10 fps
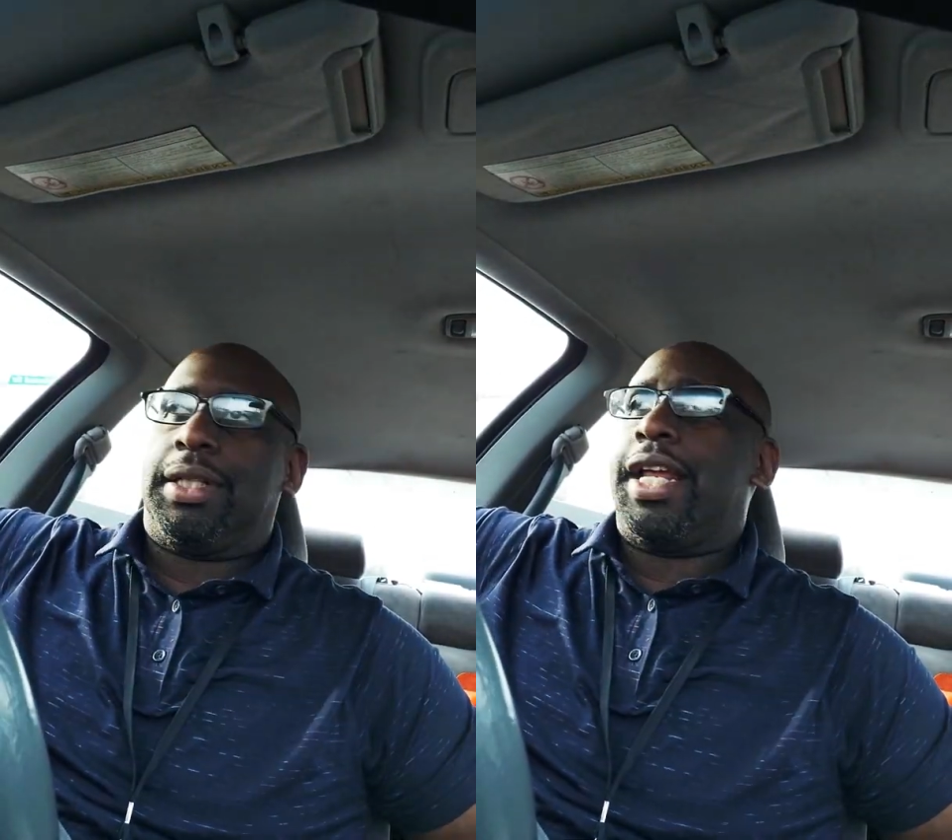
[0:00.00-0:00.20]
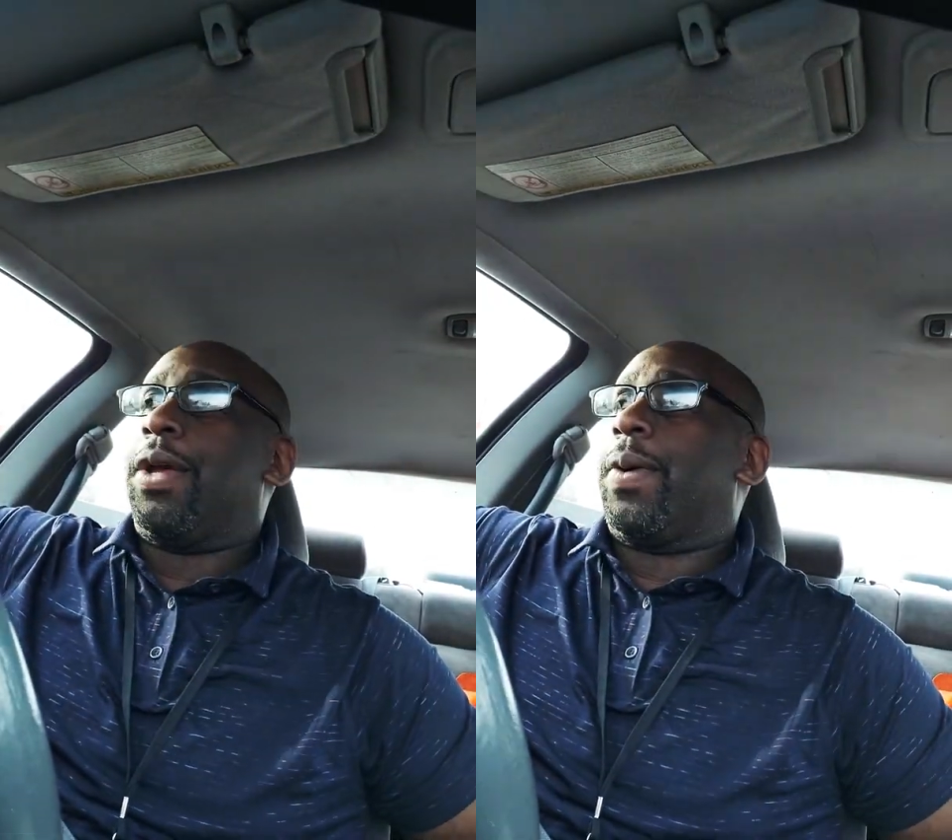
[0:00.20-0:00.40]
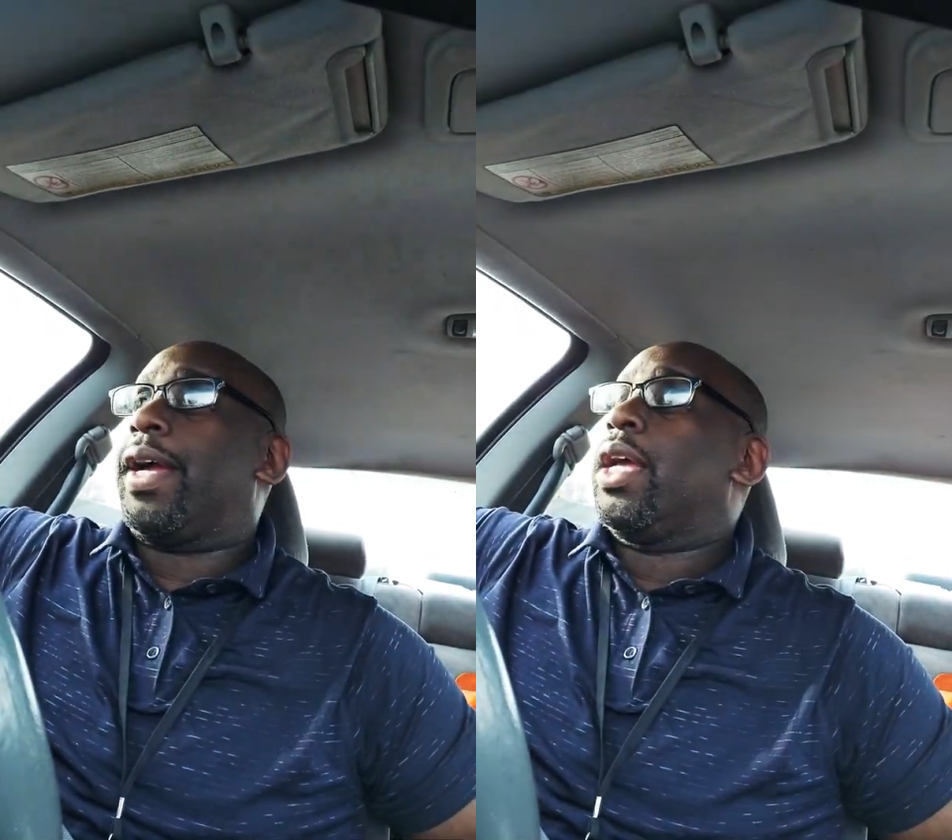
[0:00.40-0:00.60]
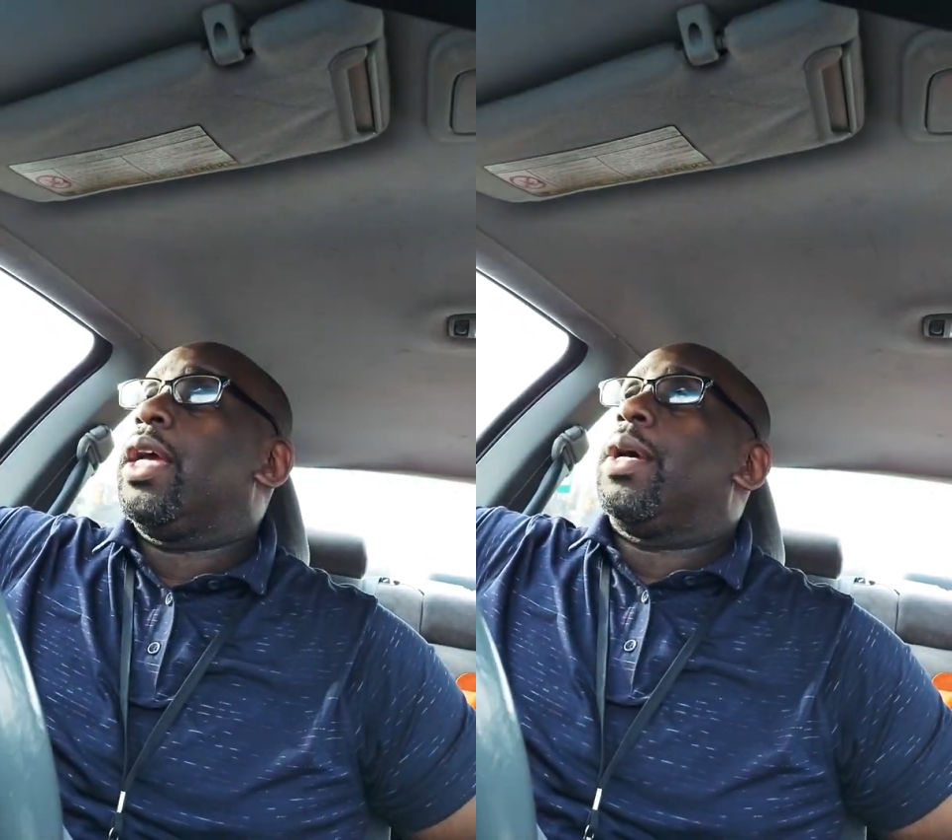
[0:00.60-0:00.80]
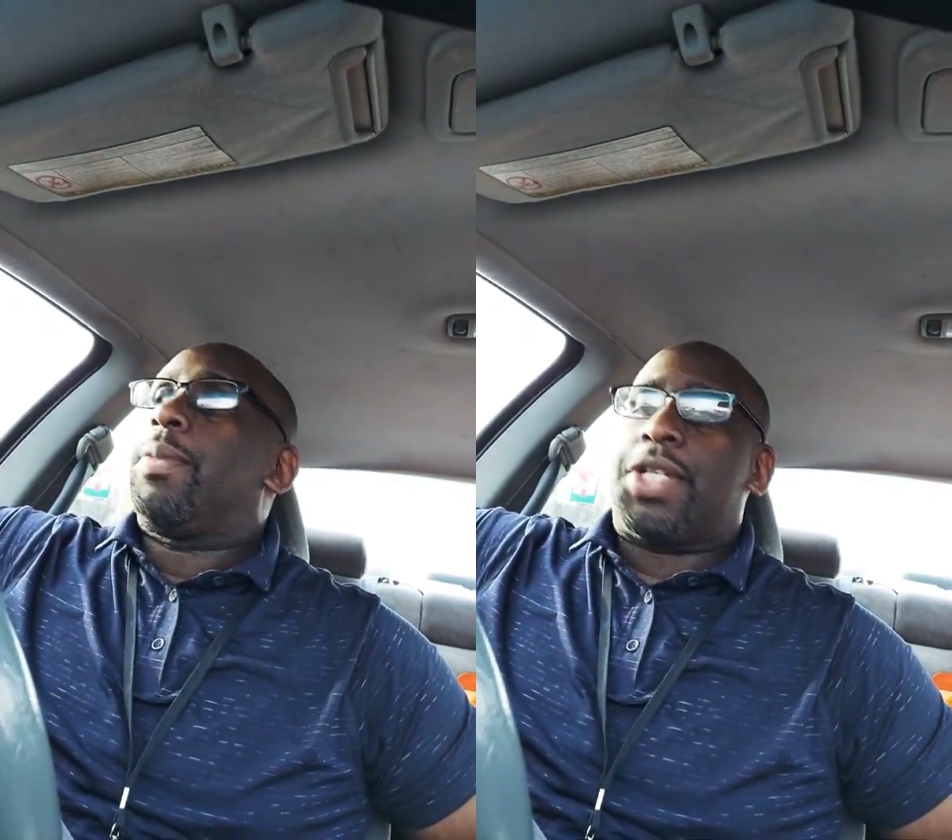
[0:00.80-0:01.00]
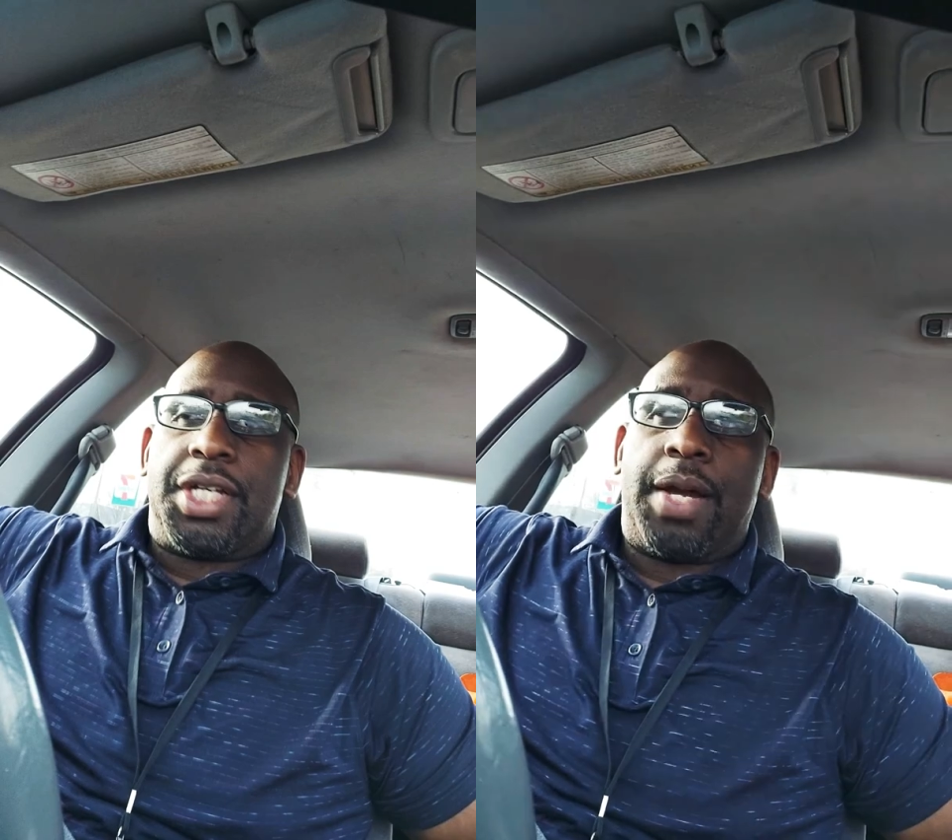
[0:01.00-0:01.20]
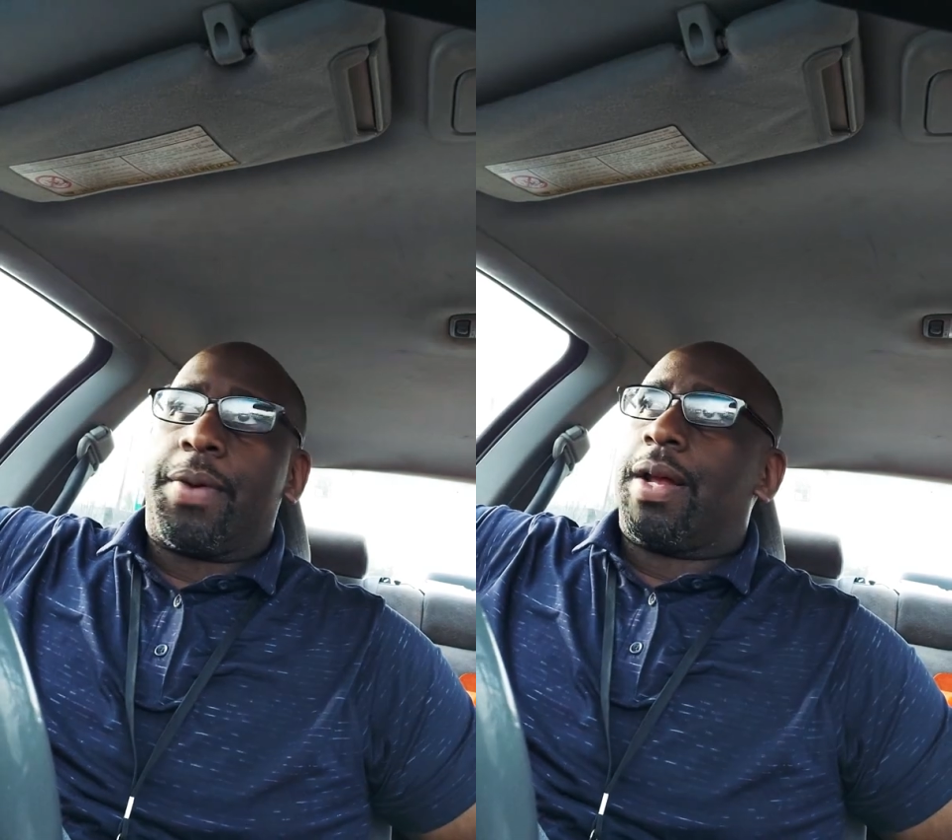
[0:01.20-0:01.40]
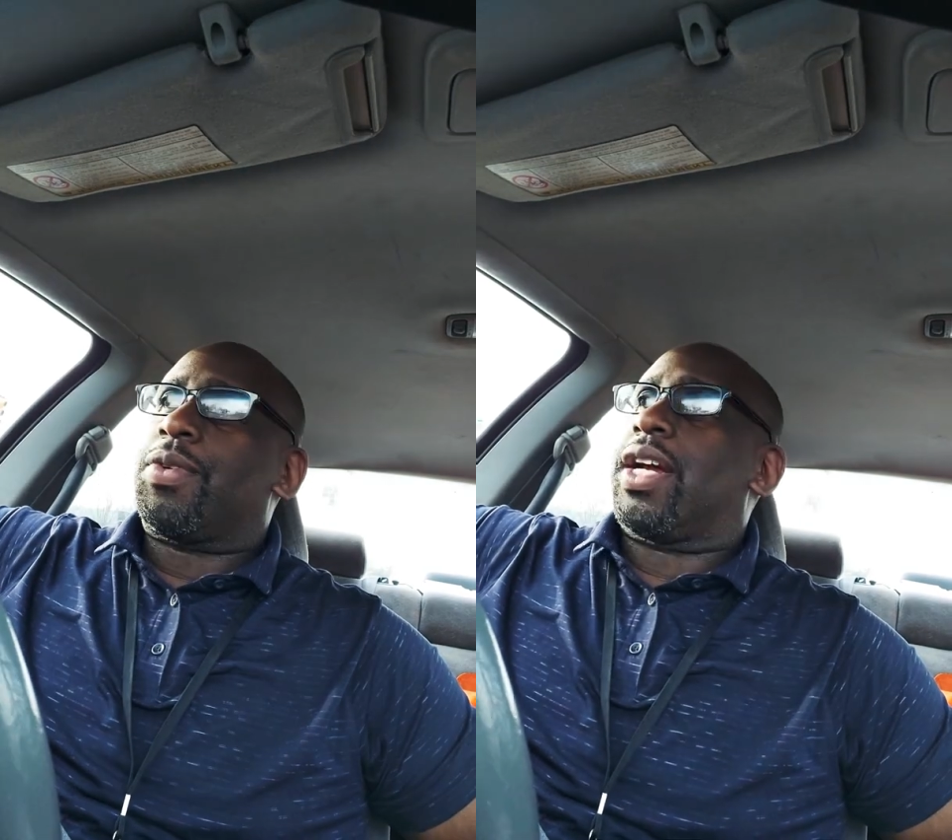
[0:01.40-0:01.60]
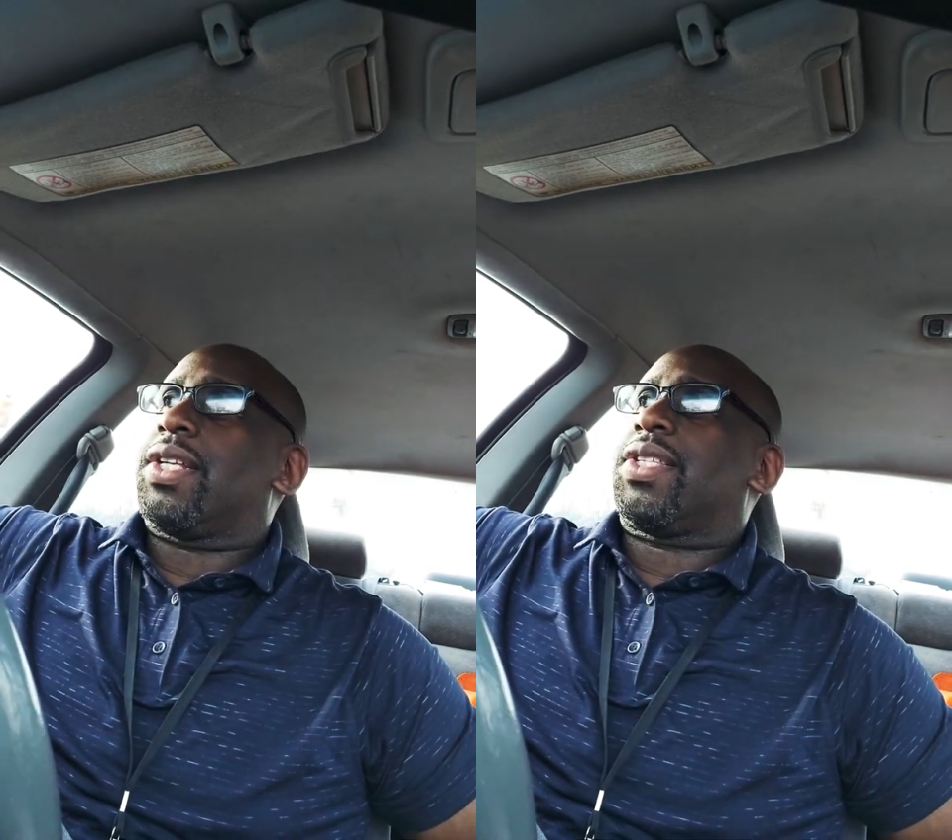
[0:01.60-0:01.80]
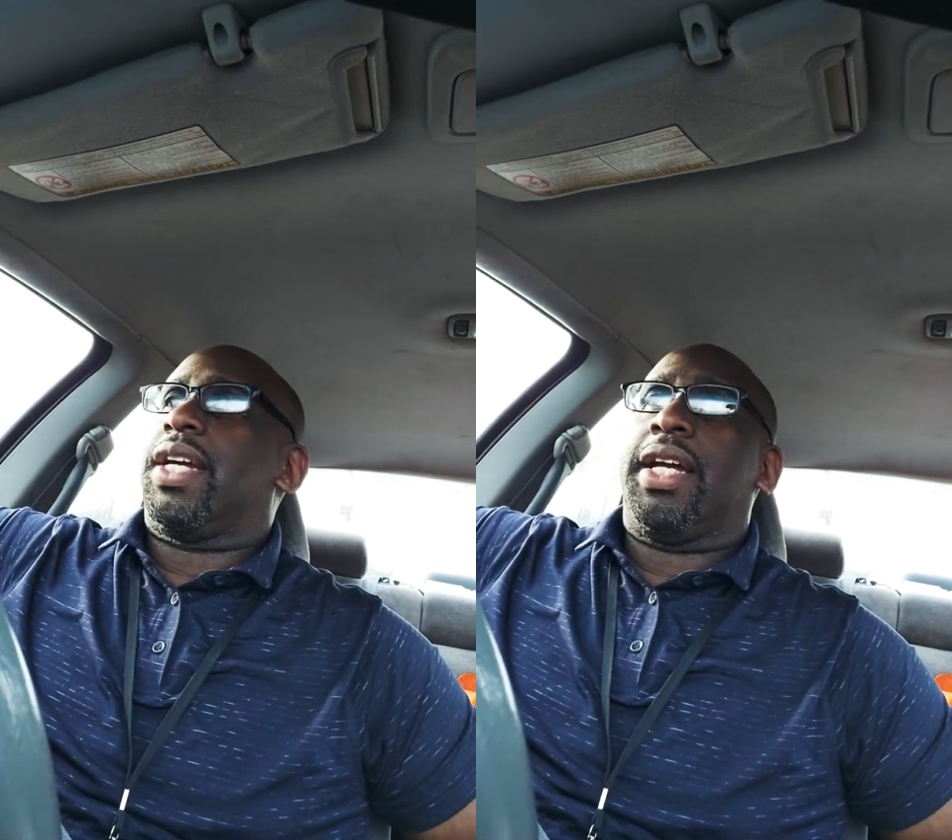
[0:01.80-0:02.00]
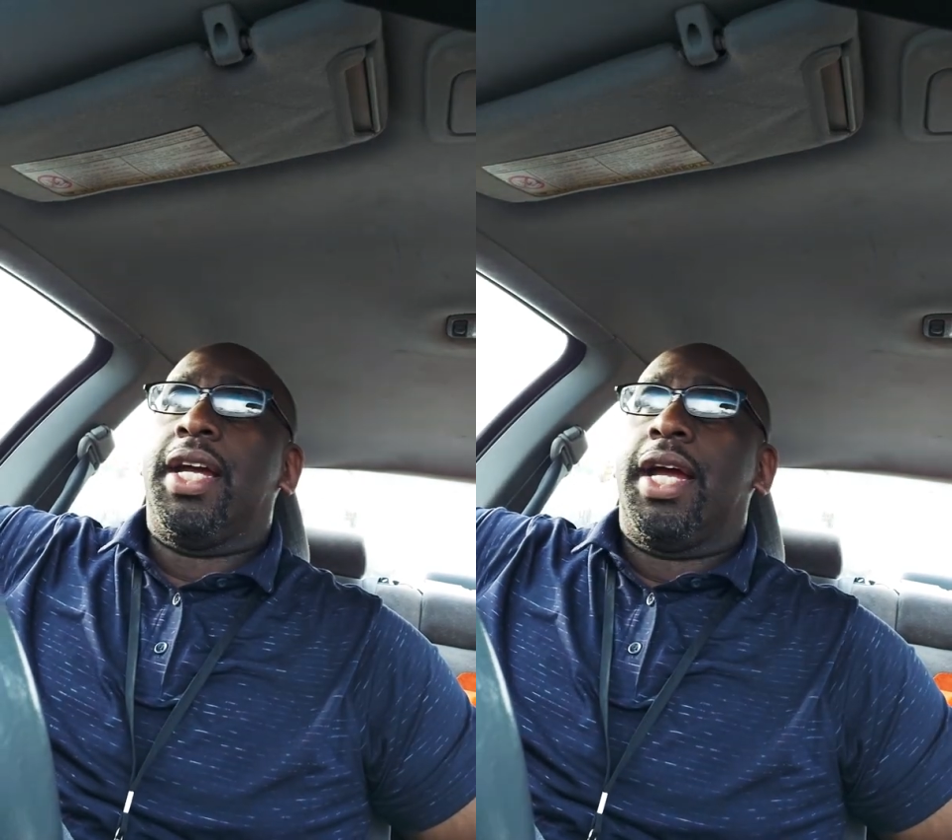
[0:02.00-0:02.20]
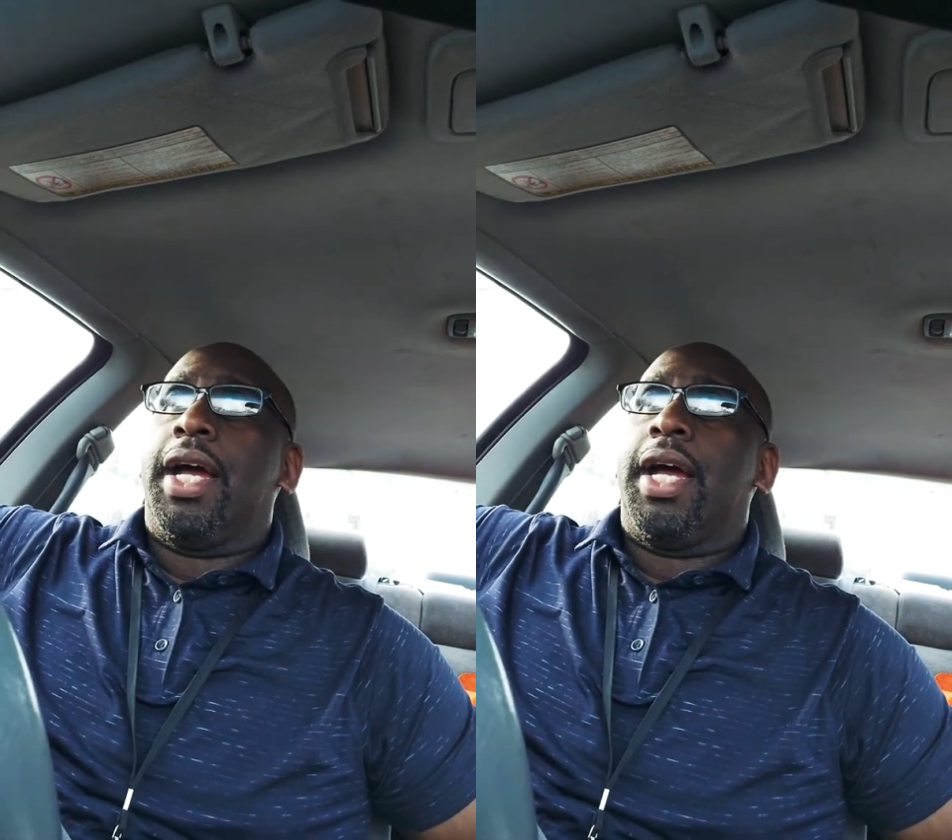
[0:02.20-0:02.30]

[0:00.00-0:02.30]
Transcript: Anyway, but you get what I'm trying to say.